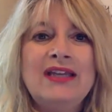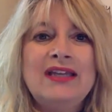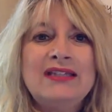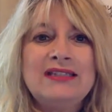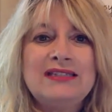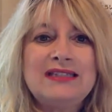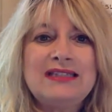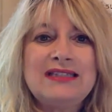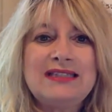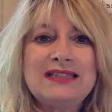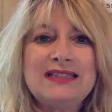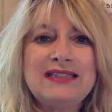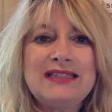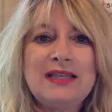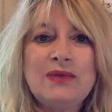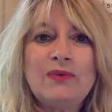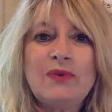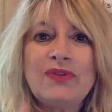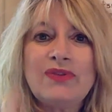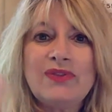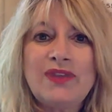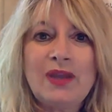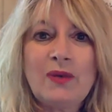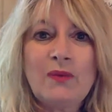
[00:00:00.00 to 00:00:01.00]
to see
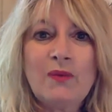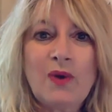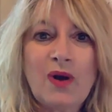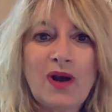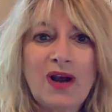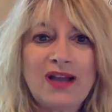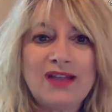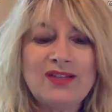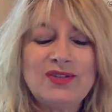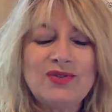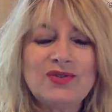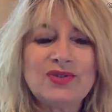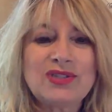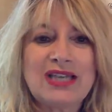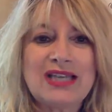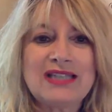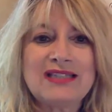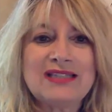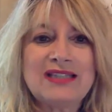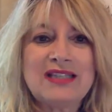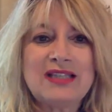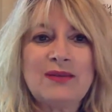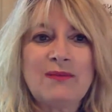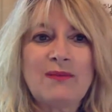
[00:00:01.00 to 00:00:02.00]
what they want. You're
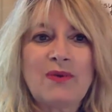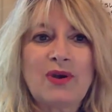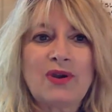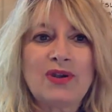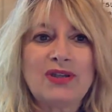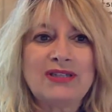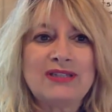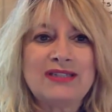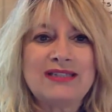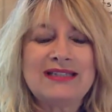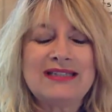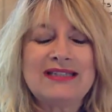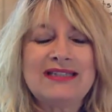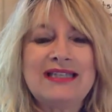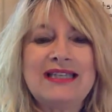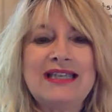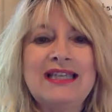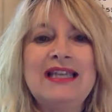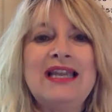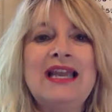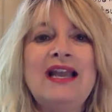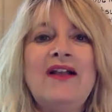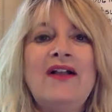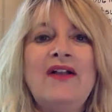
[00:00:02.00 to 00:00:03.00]
testing the market to
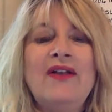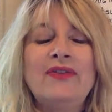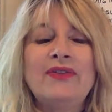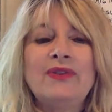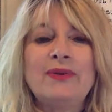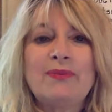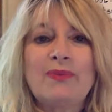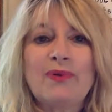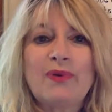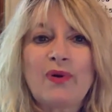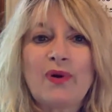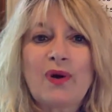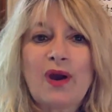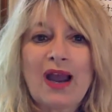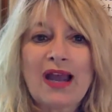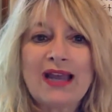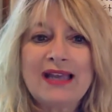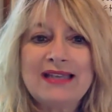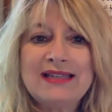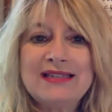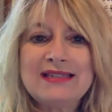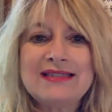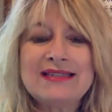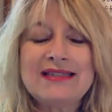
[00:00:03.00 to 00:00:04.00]
see the
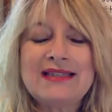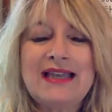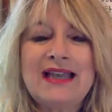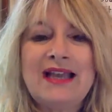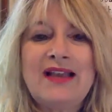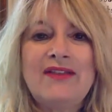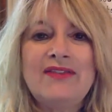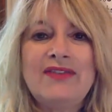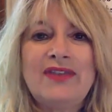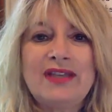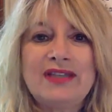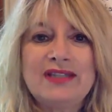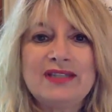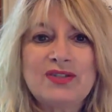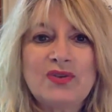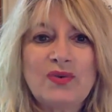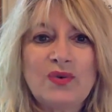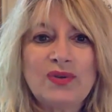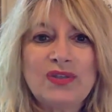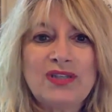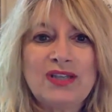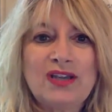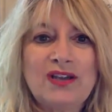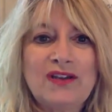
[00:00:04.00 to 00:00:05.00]
price that is
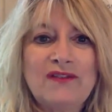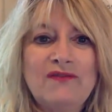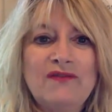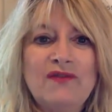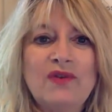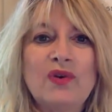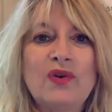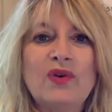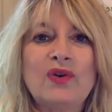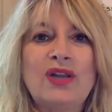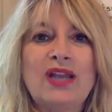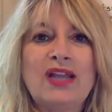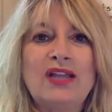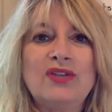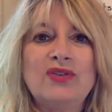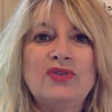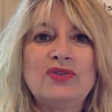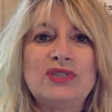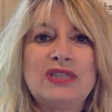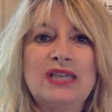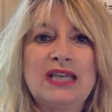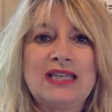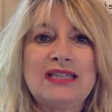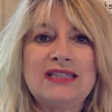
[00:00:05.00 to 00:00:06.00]
going to convert, and you're
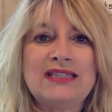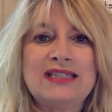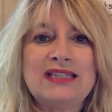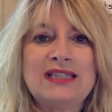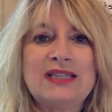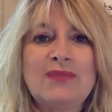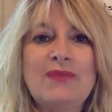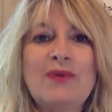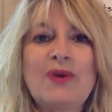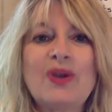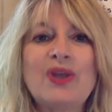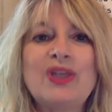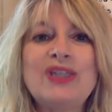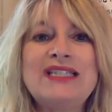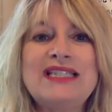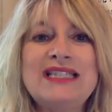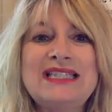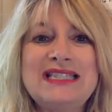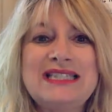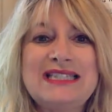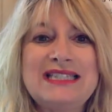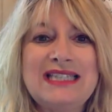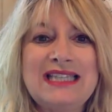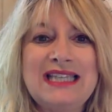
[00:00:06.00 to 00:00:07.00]
testing the market to
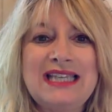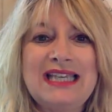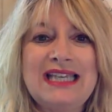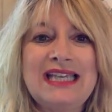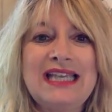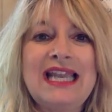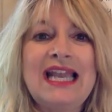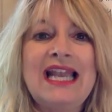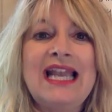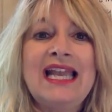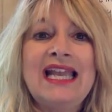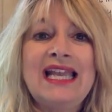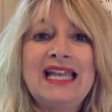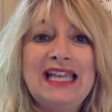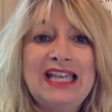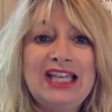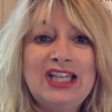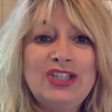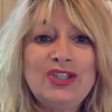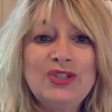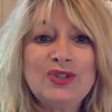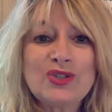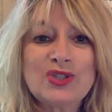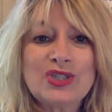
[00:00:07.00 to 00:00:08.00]
see
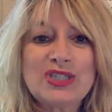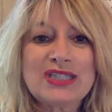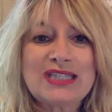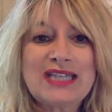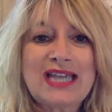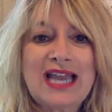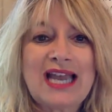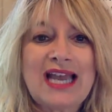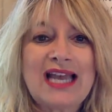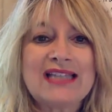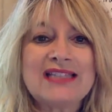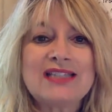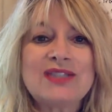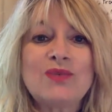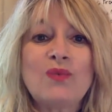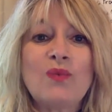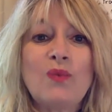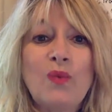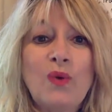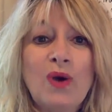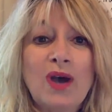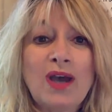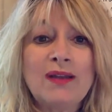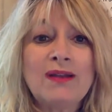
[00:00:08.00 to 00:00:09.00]
in your stats
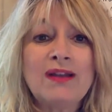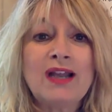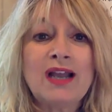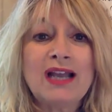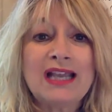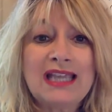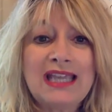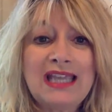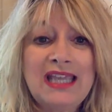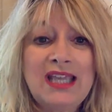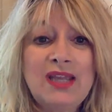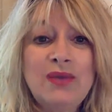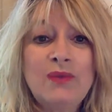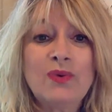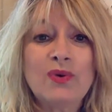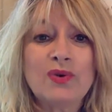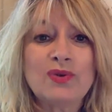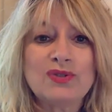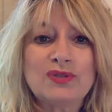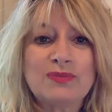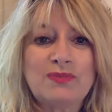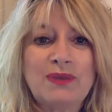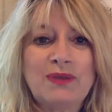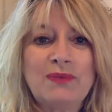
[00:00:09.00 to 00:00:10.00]
what
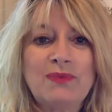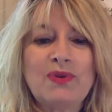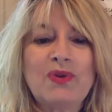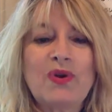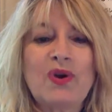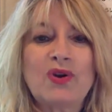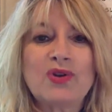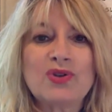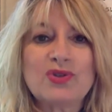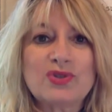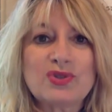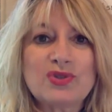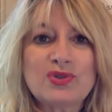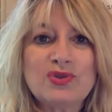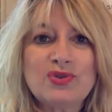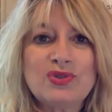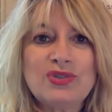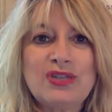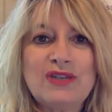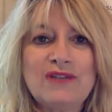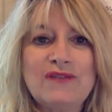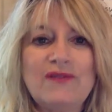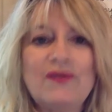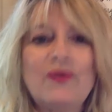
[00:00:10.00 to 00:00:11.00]
keywords people are
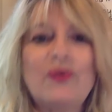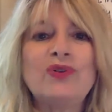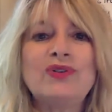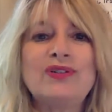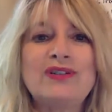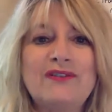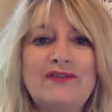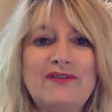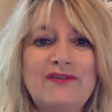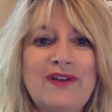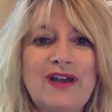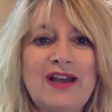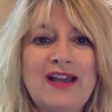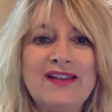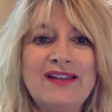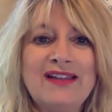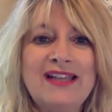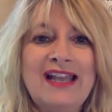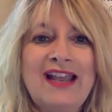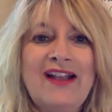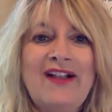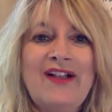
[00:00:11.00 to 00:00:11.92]
searching for to find